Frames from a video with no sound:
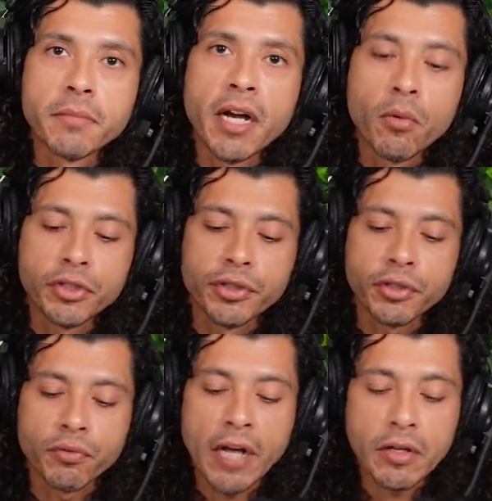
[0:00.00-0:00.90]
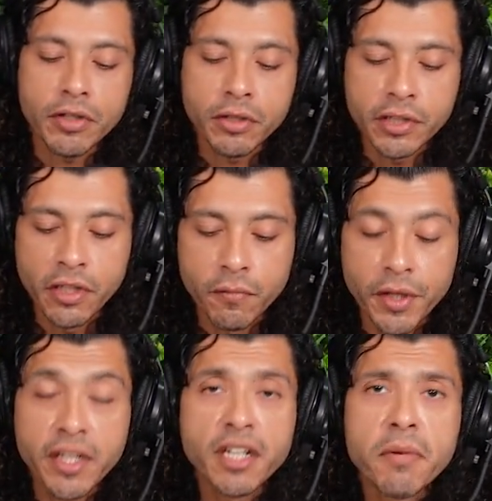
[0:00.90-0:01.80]
Think about what you're surrounding
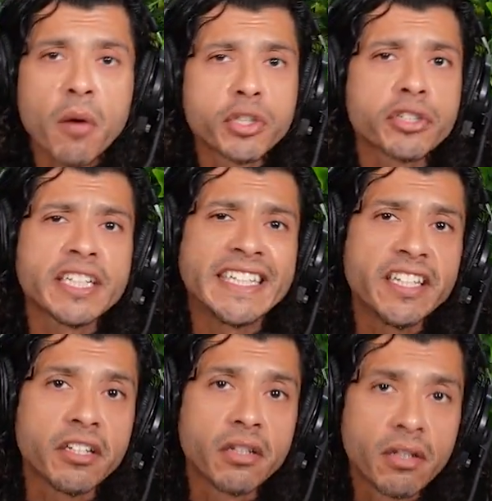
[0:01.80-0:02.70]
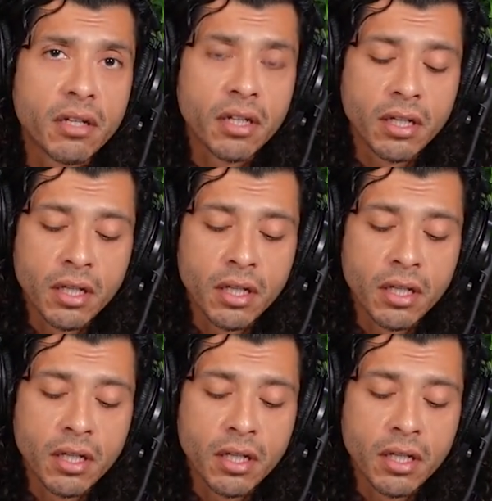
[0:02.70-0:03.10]
yourself with. Think about what you're eating.